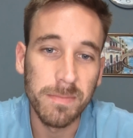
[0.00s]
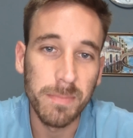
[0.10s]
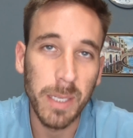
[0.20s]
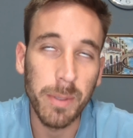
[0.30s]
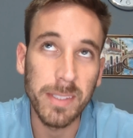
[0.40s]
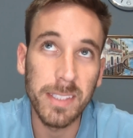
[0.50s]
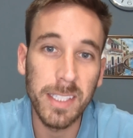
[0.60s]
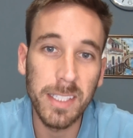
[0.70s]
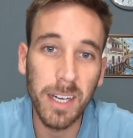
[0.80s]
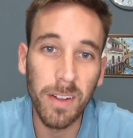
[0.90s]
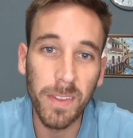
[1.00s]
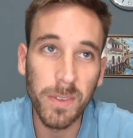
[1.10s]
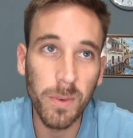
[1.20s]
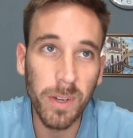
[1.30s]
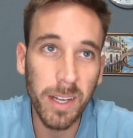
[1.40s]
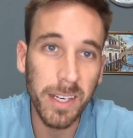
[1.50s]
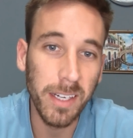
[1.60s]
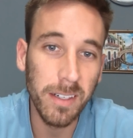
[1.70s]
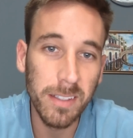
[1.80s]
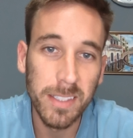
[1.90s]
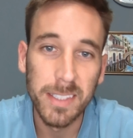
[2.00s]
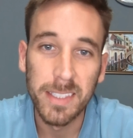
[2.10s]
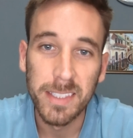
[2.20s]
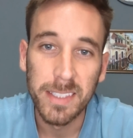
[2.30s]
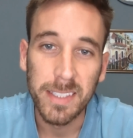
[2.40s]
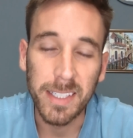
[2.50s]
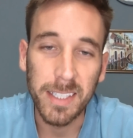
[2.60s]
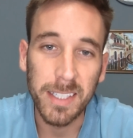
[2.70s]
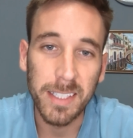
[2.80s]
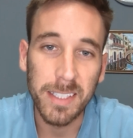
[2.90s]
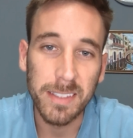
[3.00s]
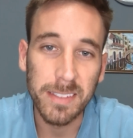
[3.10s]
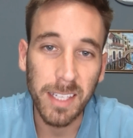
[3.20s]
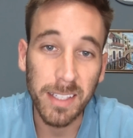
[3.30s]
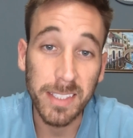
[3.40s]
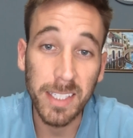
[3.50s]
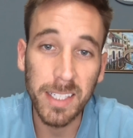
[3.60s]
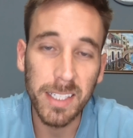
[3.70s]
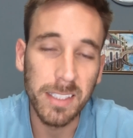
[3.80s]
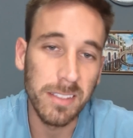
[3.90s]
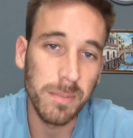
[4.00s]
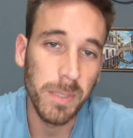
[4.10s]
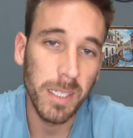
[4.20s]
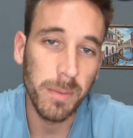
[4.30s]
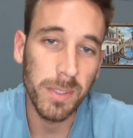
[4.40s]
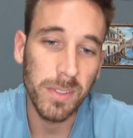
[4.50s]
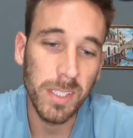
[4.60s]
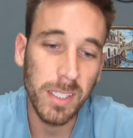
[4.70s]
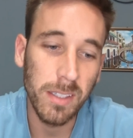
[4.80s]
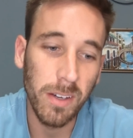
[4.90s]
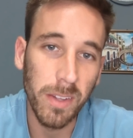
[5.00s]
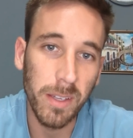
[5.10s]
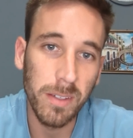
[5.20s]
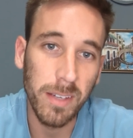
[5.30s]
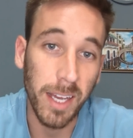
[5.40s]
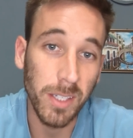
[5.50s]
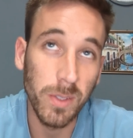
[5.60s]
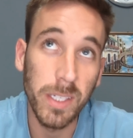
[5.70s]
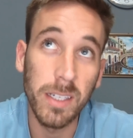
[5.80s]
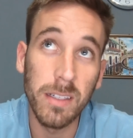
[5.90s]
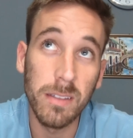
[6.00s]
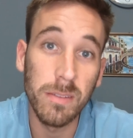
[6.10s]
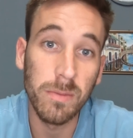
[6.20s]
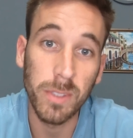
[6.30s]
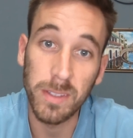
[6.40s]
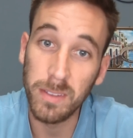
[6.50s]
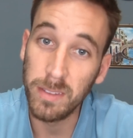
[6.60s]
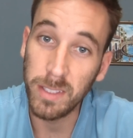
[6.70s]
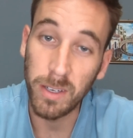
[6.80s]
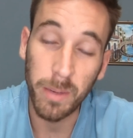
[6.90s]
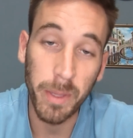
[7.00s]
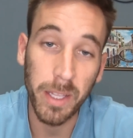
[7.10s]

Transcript: be able to see all that's going on here in Salatiga and just being able to see all that I do here with, I'm